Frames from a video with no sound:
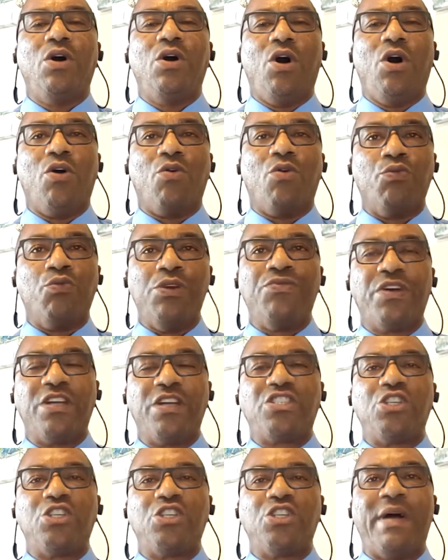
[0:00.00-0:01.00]

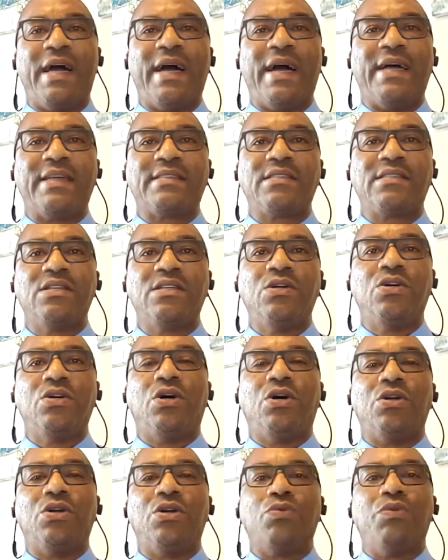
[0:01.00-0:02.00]
refresh your mask
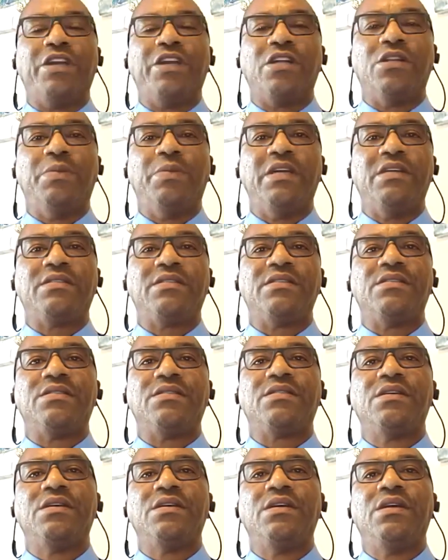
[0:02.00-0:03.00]
on a regular
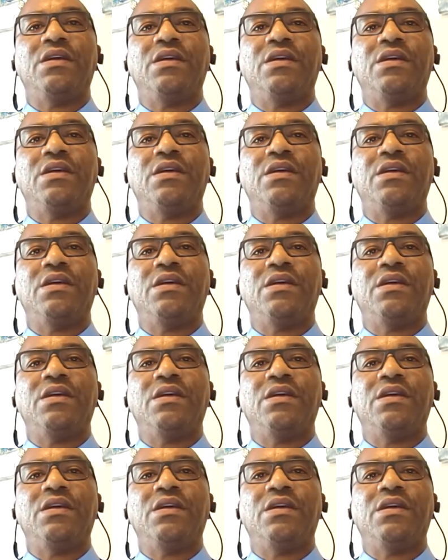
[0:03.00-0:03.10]
basis.